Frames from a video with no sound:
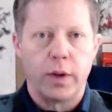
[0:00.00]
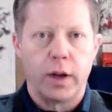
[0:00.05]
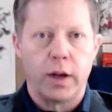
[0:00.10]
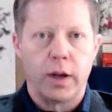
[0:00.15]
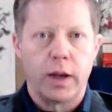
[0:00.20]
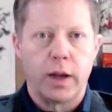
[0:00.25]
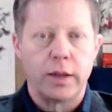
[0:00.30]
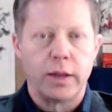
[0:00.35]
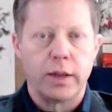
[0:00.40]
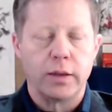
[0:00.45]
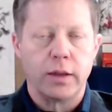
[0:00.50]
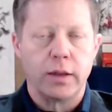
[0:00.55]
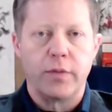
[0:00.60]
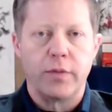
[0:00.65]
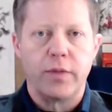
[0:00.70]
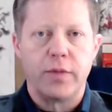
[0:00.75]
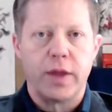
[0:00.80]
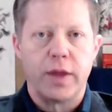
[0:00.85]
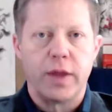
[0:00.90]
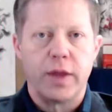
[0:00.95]
Uh, I
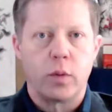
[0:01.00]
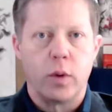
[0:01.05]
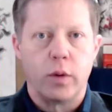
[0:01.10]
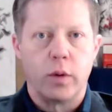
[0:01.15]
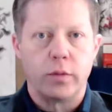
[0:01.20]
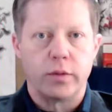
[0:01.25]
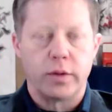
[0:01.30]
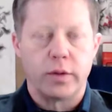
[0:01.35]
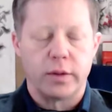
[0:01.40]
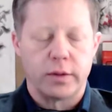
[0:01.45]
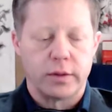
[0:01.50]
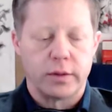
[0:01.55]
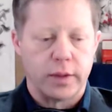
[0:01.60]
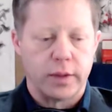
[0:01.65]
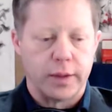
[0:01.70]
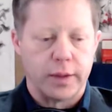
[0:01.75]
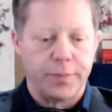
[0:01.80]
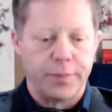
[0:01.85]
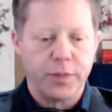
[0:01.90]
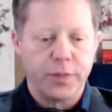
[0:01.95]
love that quote that
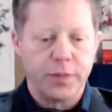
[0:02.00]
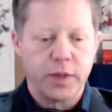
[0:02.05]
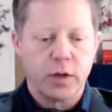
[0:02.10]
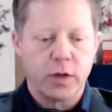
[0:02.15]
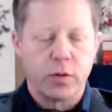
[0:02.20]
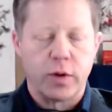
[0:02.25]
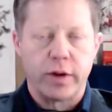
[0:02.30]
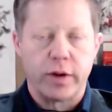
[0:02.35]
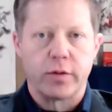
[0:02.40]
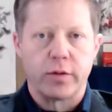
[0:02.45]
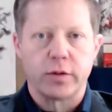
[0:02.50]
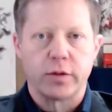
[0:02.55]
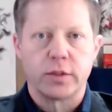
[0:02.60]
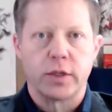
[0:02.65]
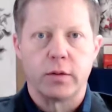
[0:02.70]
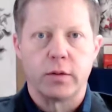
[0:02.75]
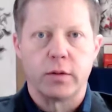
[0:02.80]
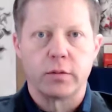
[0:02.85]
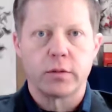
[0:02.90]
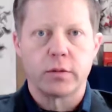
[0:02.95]
um, Craig
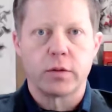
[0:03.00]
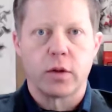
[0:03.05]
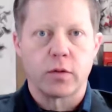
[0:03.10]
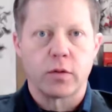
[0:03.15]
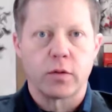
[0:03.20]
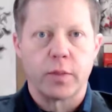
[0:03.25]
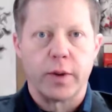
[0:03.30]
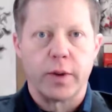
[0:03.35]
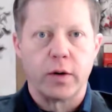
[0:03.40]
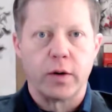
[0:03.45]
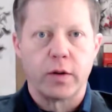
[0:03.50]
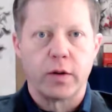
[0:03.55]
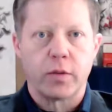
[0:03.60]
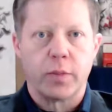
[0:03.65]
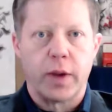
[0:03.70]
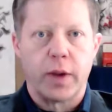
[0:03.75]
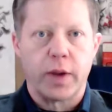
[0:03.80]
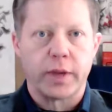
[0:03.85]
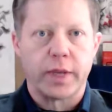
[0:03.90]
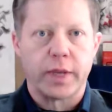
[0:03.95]
Groeschel talks about on his
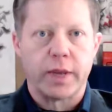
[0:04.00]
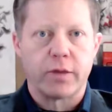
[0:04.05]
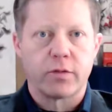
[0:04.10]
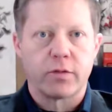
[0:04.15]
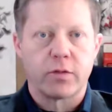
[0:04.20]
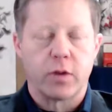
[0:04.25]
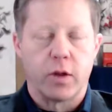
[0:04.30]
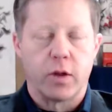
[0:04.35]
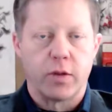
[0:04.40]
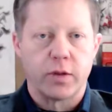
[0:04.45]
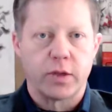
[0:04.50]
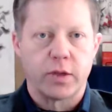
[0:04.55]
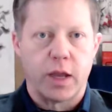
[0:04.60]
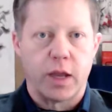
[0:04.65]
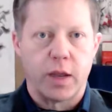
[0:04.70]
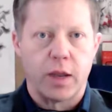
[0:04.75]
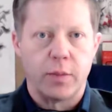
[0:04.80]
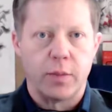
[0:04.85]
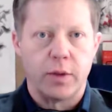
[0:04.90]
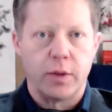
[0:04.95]
podcast all the
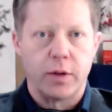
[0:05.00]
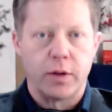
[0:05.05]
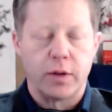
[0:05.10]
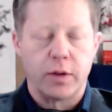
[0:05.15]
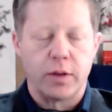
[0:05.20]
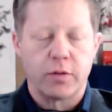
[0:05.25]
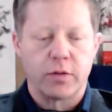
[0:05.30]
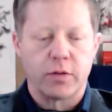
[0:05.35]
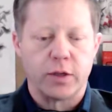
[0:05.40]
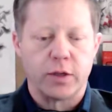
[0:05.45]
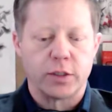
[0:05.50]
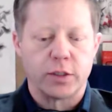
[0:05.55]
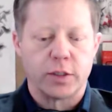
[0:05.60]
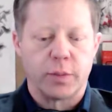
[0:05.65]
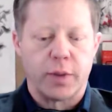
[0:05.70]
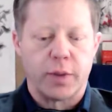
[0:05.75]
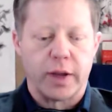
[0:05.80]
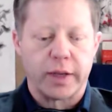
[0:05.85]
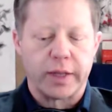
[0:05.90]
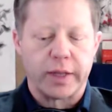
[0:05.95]
time, and his
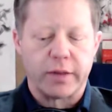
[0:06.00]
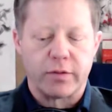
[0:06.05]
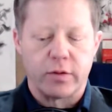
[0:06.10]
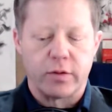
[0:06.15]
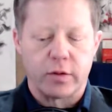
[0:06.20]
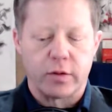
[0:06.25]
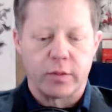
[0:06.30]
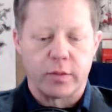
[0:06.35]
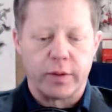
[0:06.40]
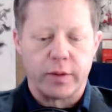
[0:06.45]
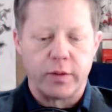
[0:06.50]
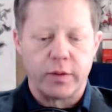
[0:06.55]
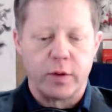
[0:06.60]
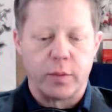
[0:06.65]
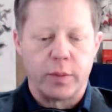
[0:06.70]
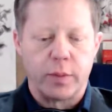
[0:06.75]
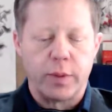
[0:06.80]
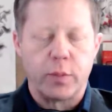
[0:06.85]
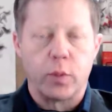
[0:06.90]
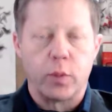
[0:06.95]
leadership podcast. He talks about you
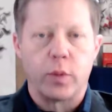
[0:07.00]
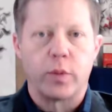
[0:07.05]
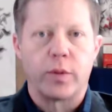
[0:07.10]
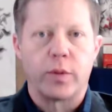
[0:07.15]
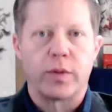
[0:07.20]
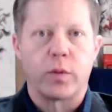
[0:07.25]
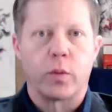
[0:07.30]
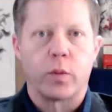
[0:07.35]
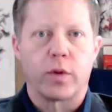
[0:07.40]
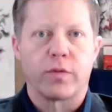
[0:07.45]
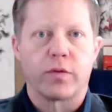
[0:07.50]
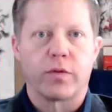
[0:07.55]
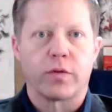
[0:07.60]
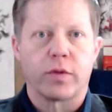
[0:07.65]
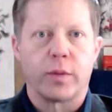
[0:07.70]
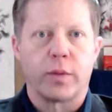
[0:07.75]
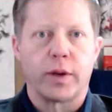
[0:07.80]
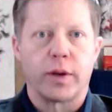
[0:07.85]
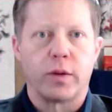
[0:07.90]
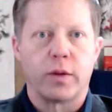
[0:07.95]
know people would rather work for
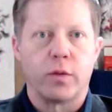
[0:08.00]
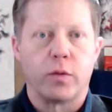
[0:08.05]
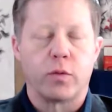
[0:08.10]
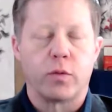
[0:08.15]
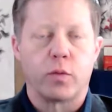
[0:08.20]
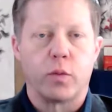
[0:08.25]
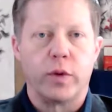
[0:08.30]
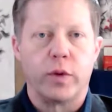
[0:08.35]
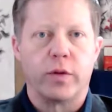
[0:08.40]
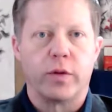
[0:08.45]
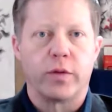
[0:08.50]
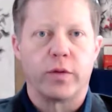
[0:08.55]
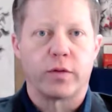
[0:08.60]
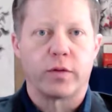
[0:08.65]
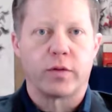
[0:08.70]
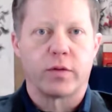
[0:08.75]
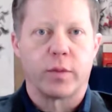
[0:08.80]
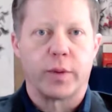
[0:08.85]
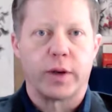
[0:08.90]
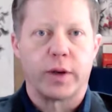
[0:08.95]
somebody who's real
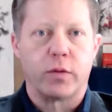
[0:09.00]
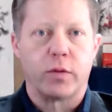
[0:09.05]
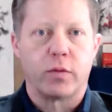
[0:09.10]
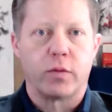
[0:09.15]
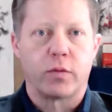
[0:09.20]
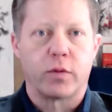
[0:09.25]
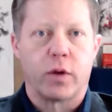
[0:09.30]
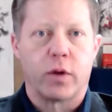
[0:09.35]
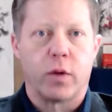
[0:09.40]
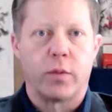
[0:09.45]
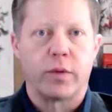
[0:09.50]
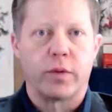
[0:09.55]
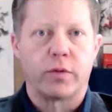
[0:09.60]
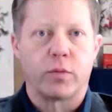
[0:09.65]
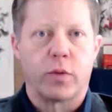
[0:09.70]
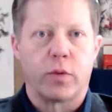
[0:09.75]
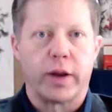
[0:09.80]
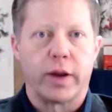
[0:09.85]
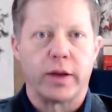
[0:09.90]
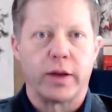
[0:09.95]
than somebody who's
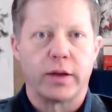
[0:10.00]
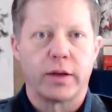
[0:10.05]
always right.